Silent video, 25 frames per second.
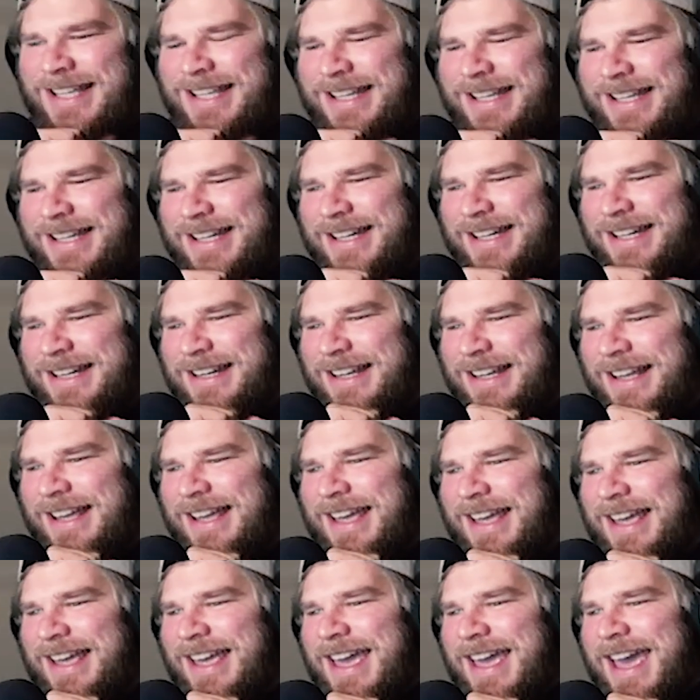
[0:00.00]
you go.
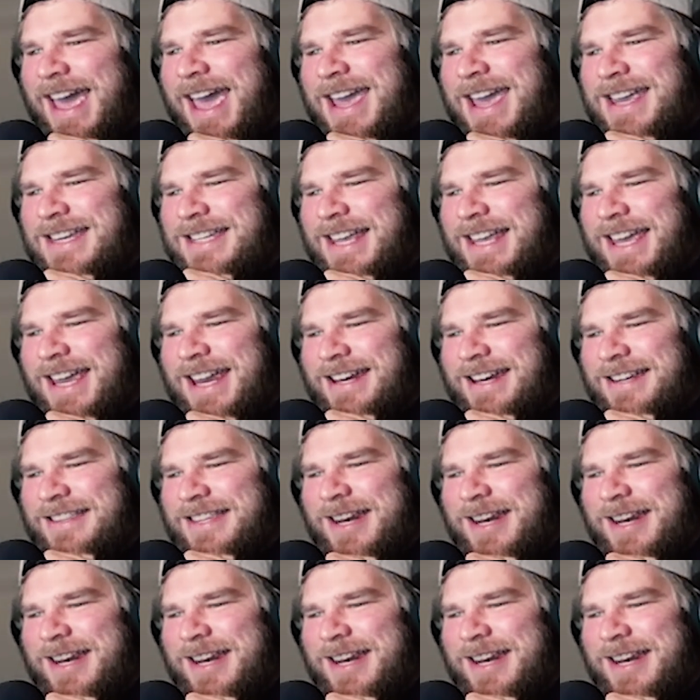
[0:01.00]
18,